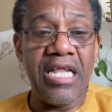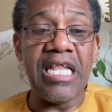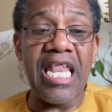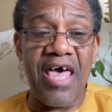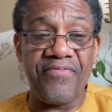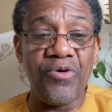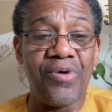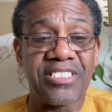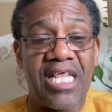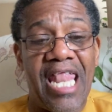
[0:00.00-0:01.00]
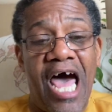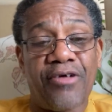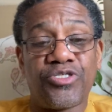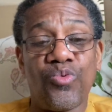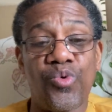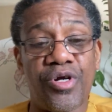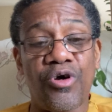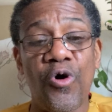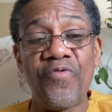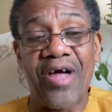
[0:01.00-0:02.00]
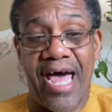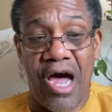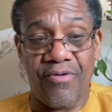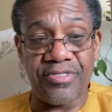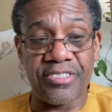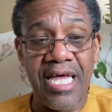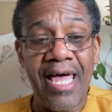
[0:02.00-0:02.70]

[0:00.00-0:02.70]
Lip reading: Levin was allowed to work over hours,